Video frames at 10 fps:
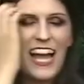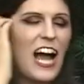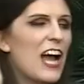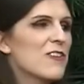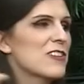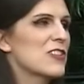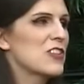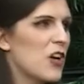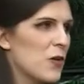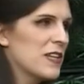I was
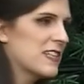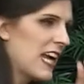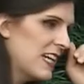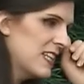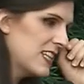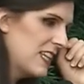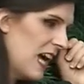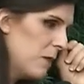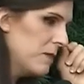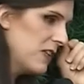so excited to
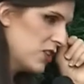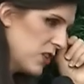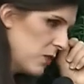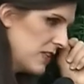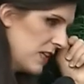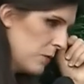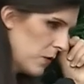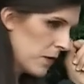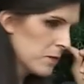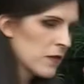not be soaked
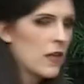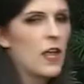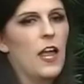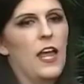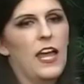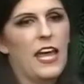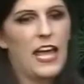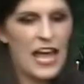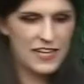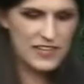anymore.
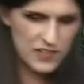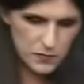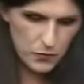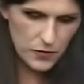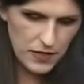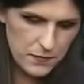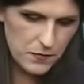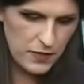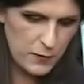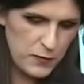At this point,
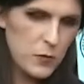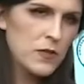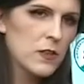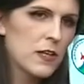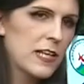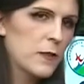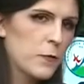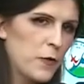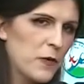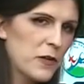if you were to look at the
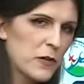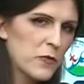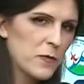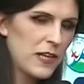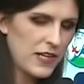photos from that